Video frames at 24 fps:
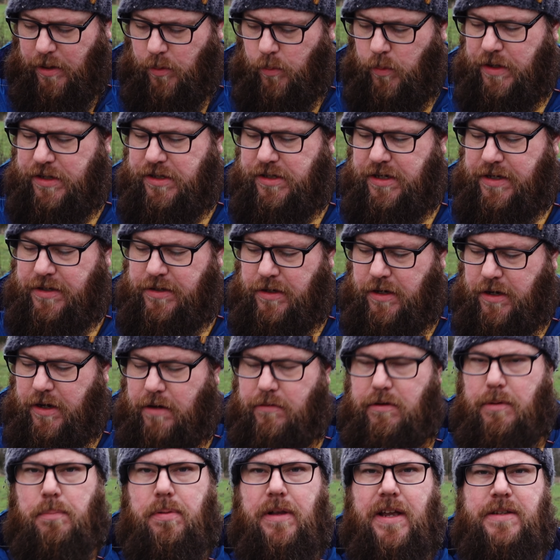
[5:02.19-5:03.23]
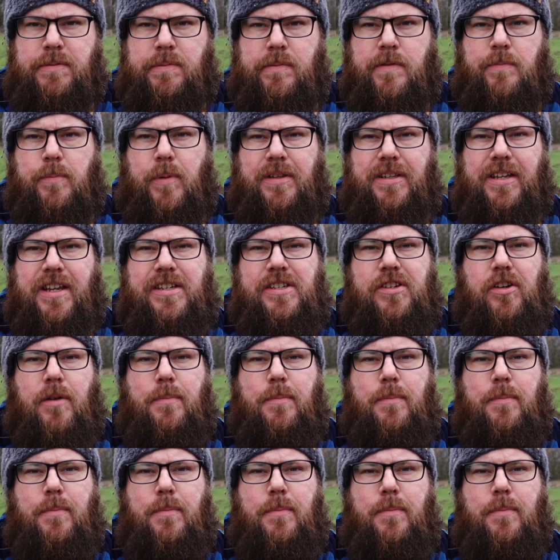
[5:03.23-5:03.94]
which is a replacement for my DJI